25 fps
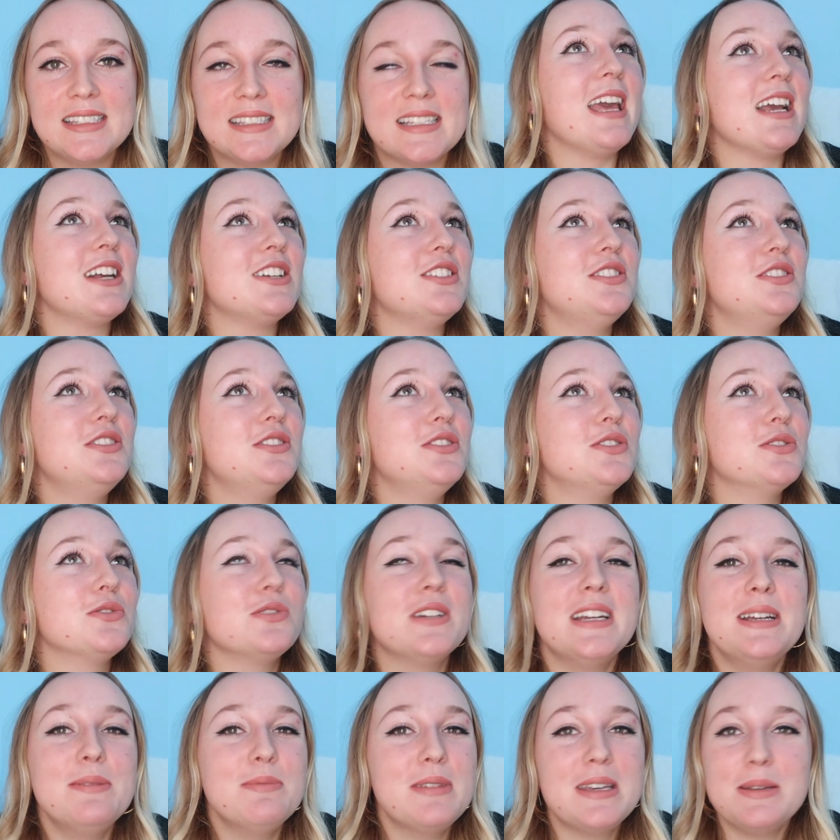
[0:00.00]

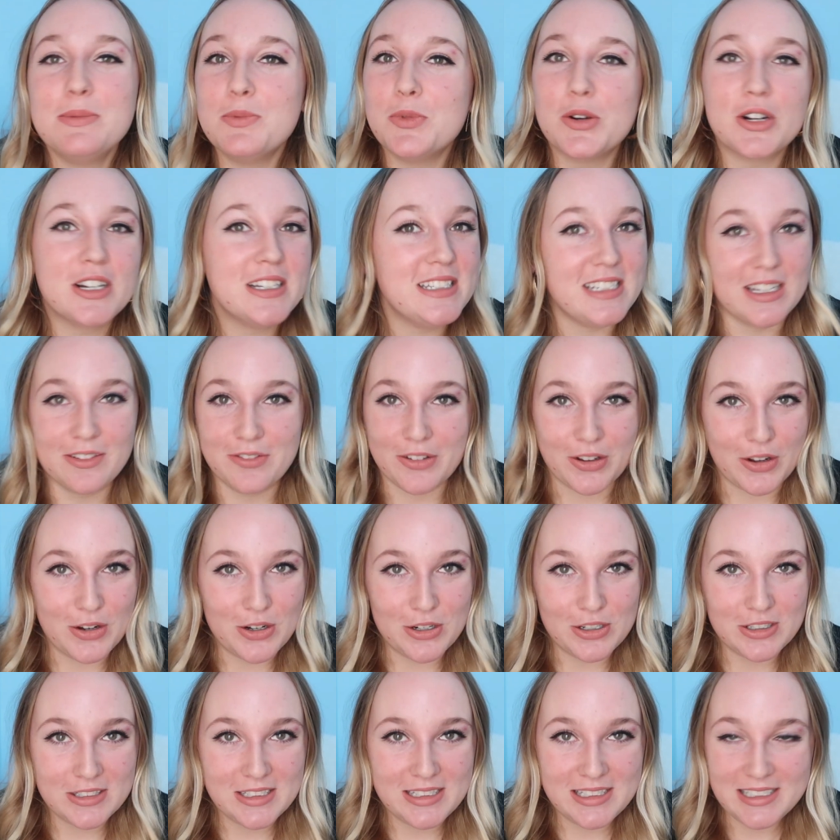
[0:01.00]
extremely more
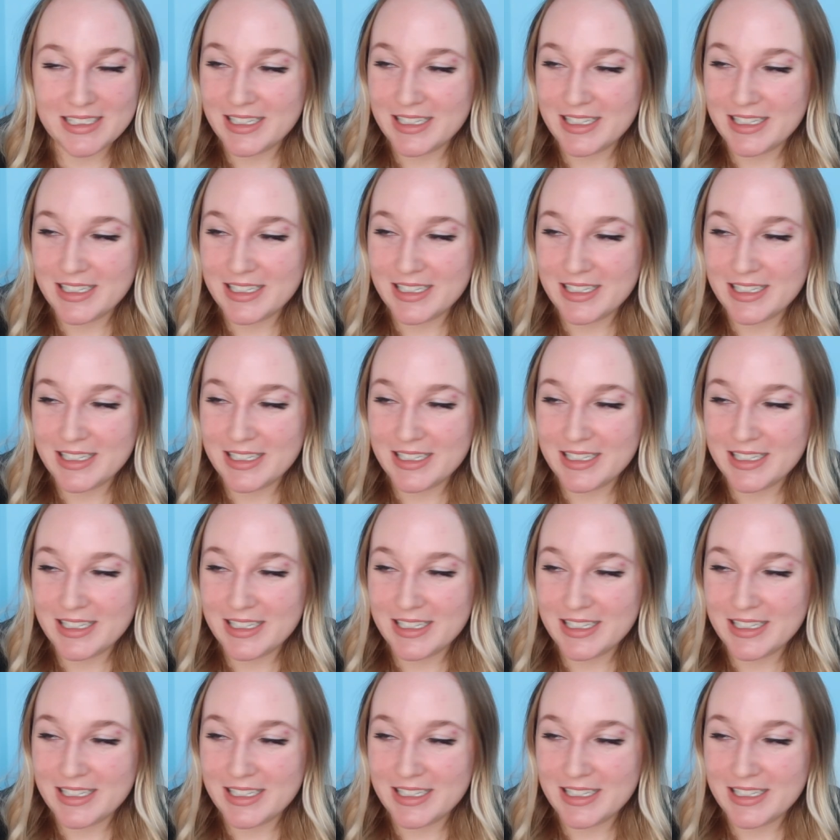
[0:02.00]
difficult.